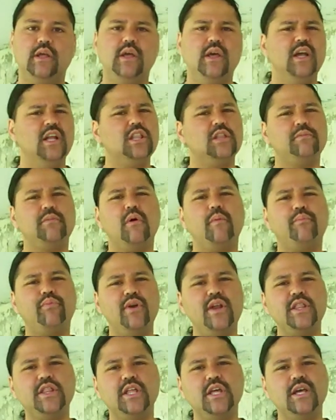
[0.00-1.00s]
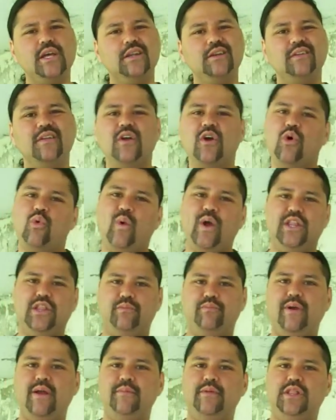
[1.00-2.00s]
It's about prison, white
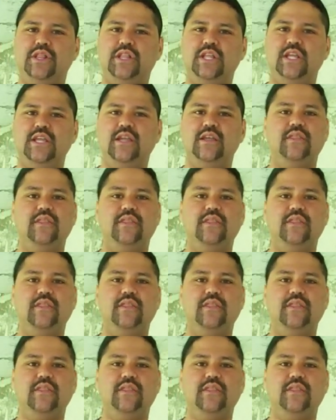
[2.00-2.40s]
supremacy,